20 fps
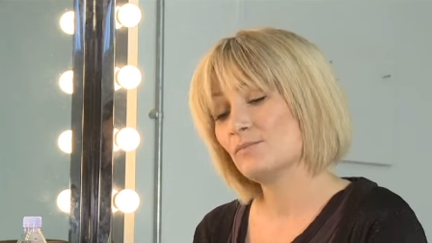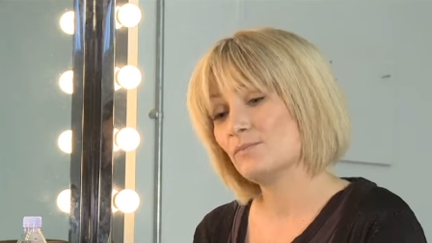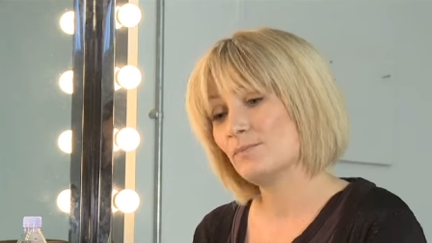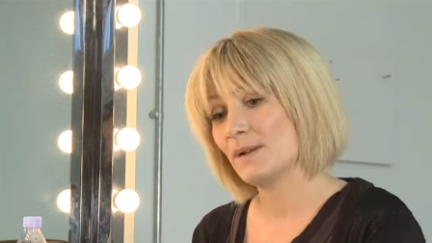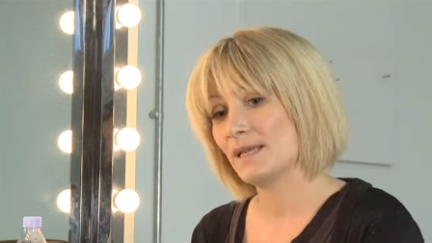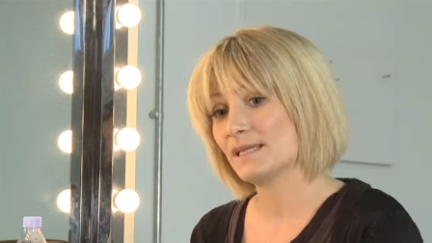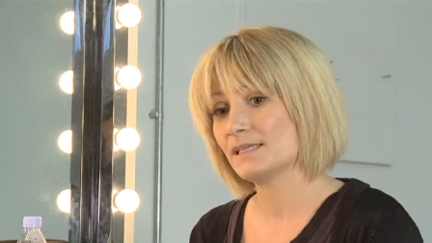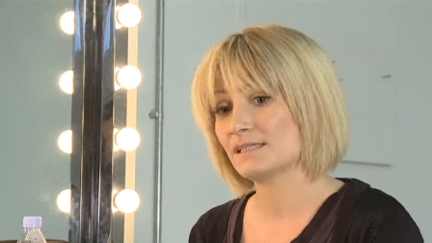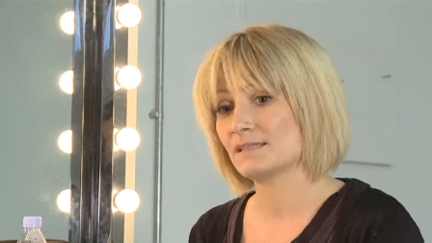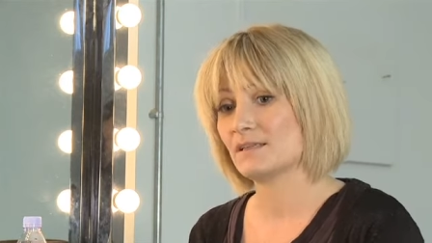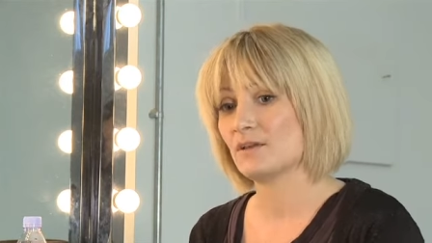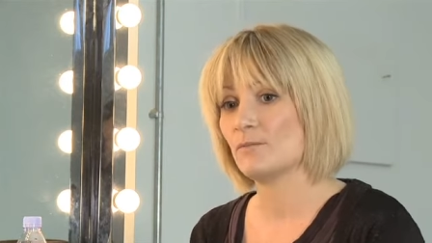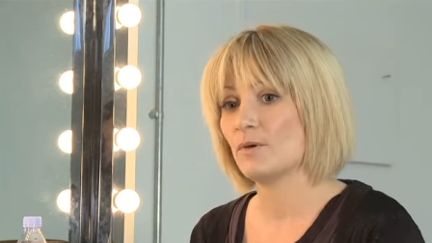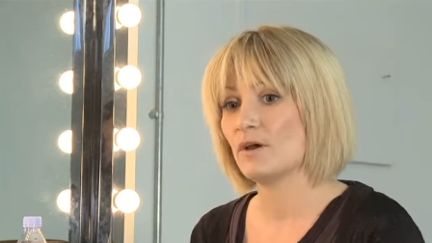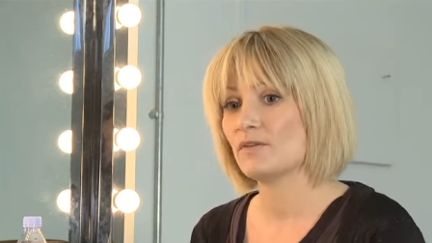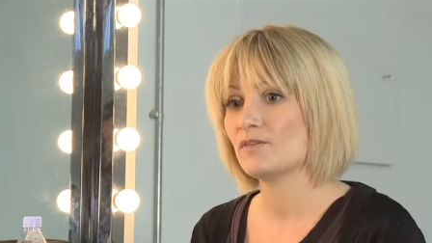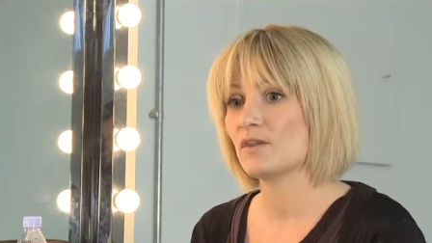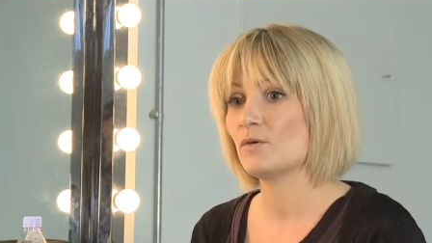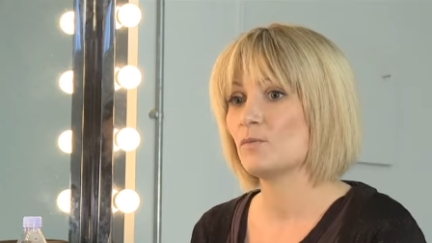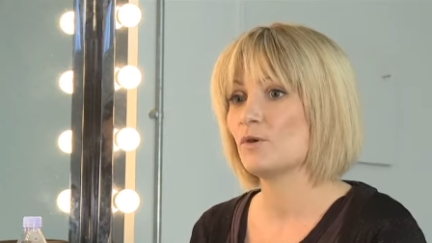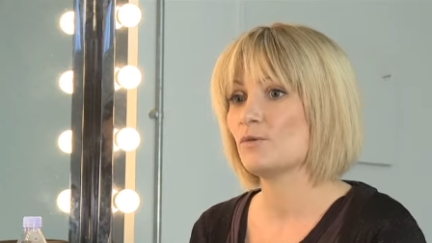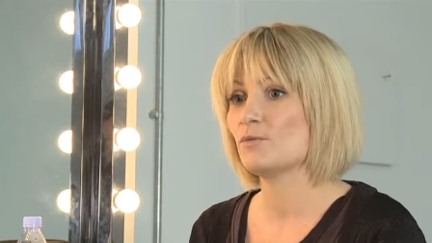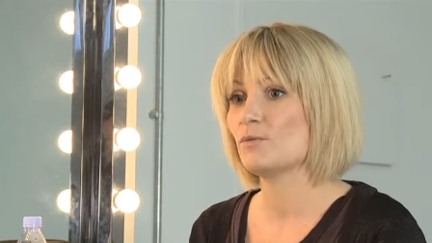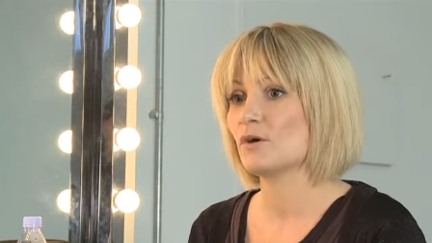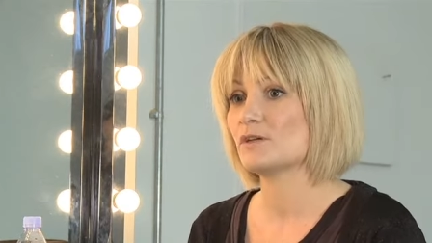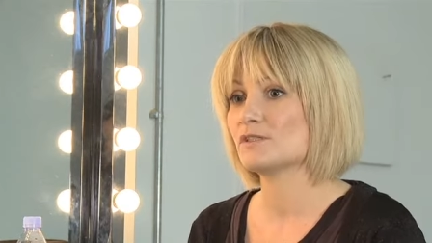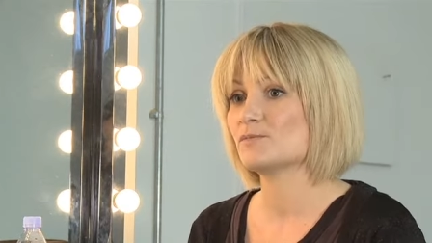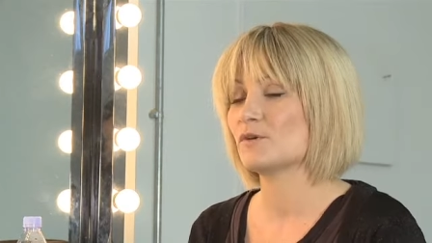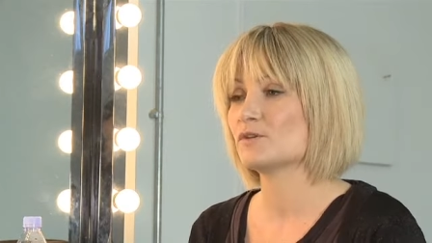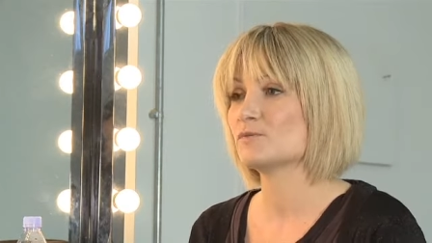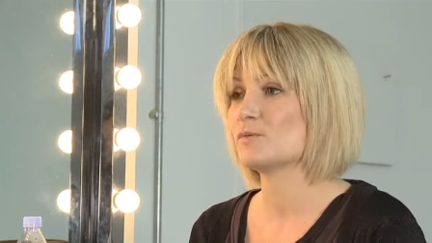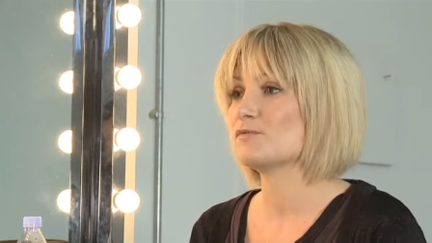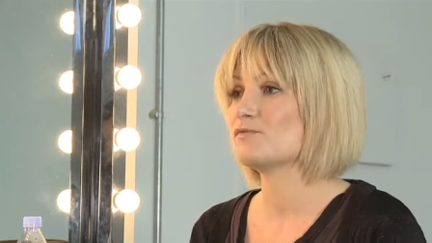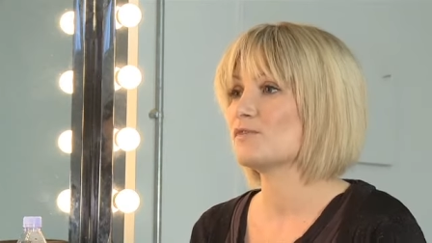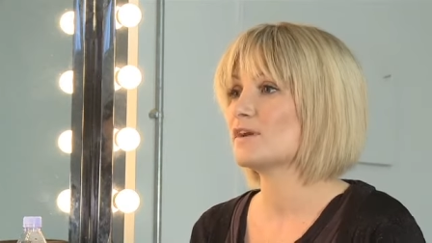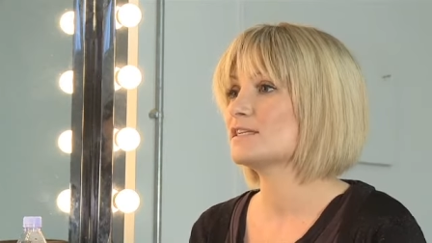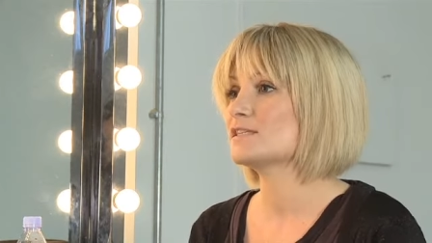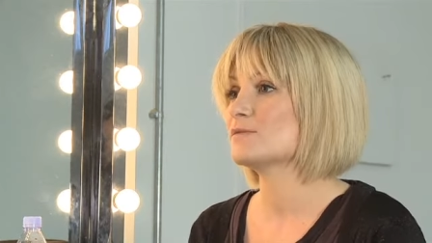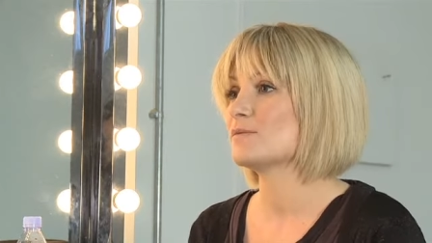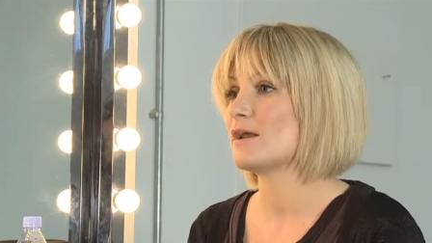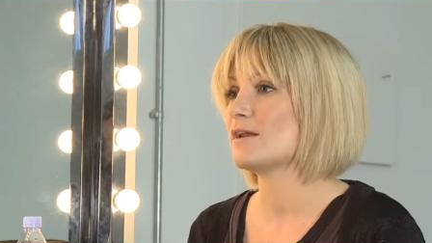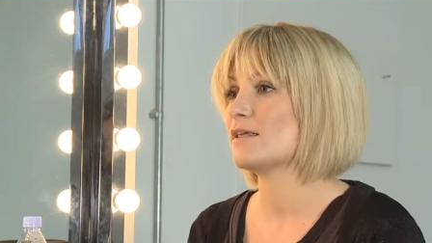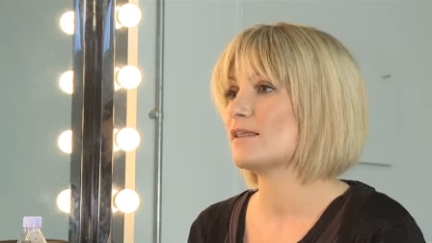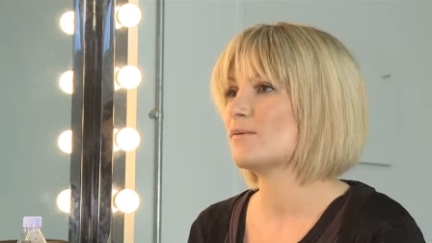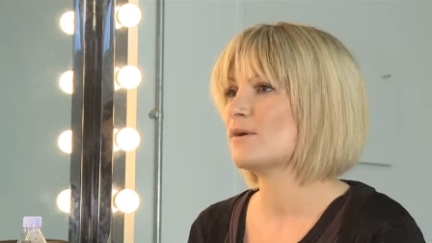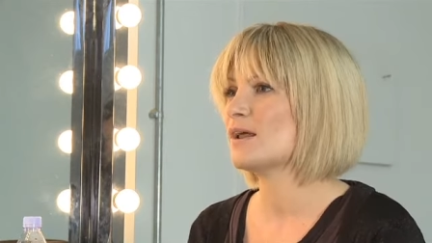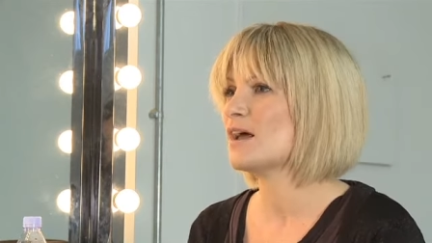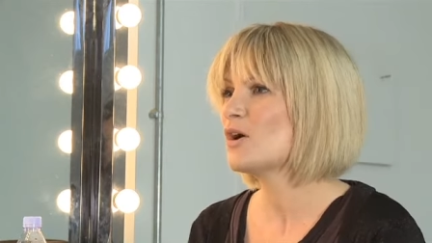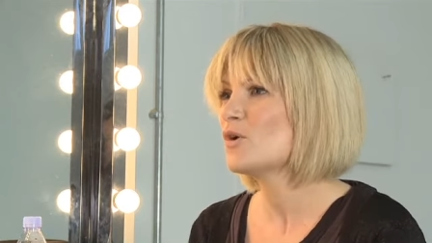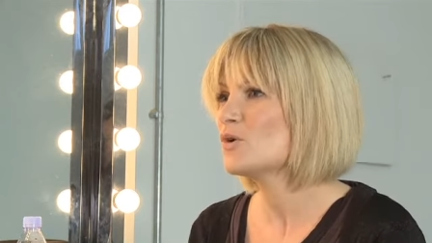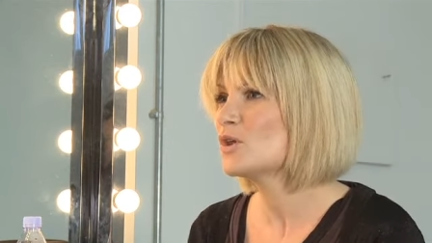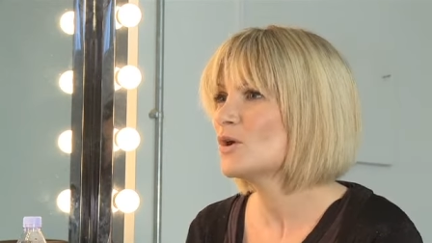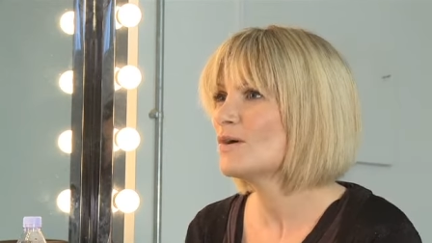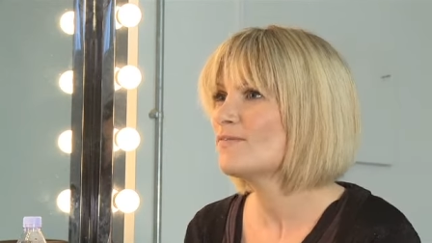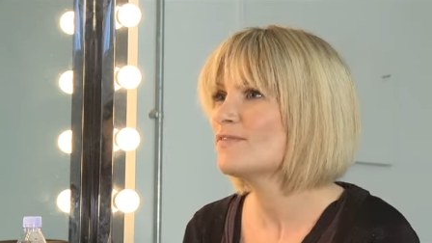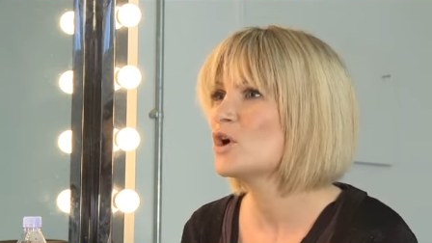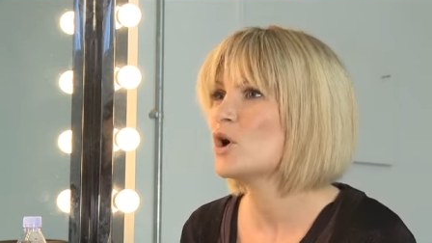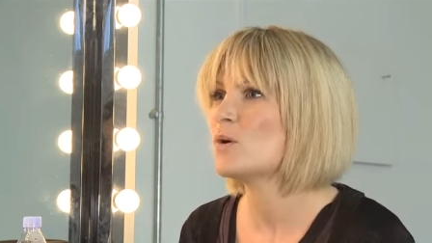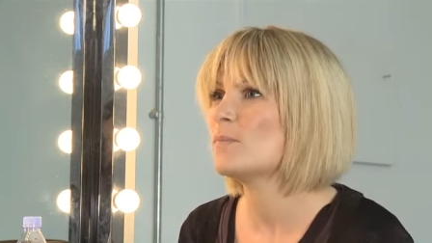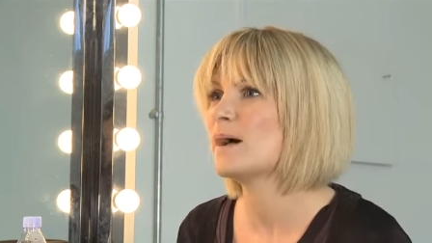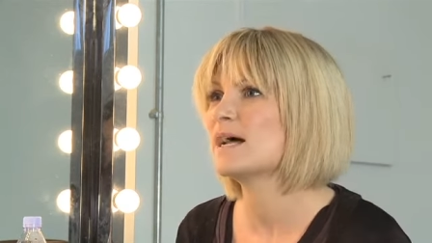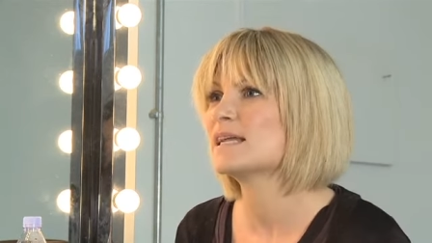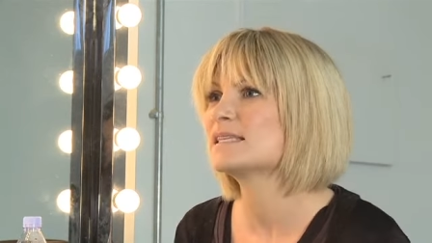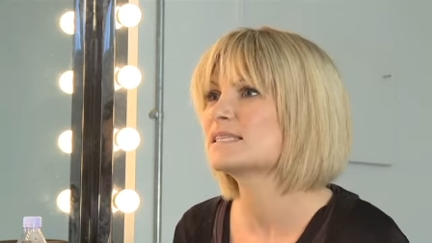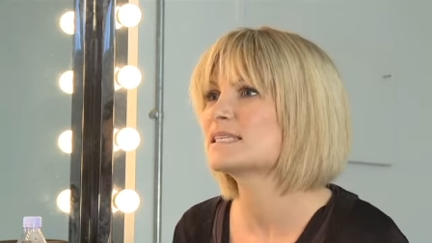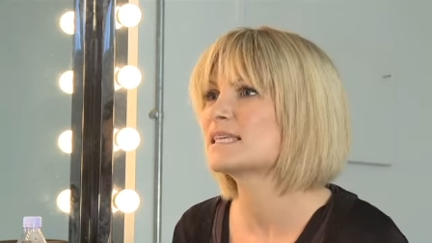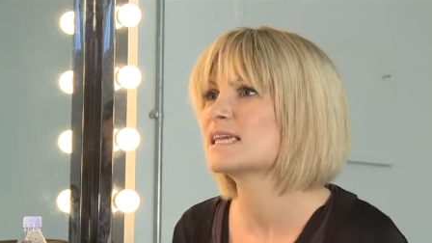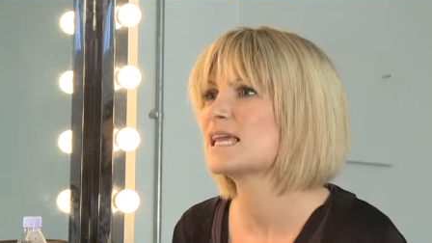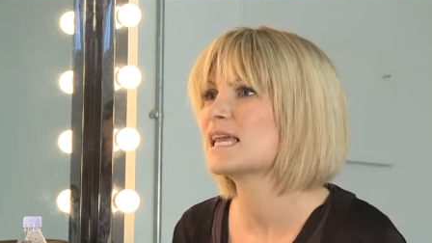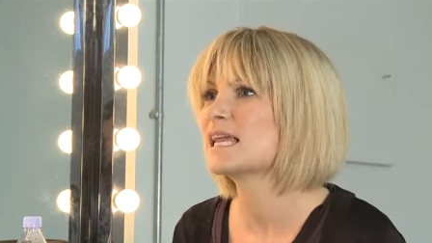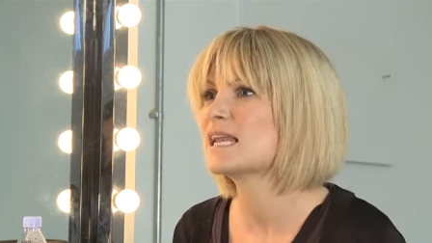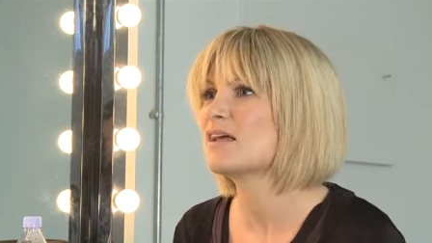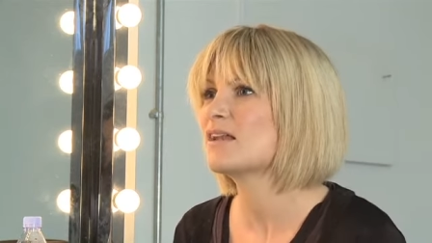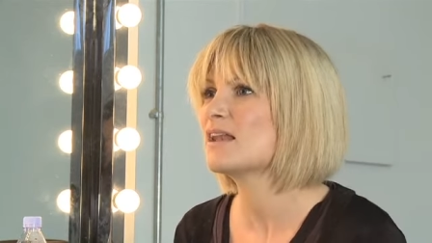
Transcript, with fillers: bless them, I think when I spoke to my friends about it, they were like, oh, you haven't got bad skin.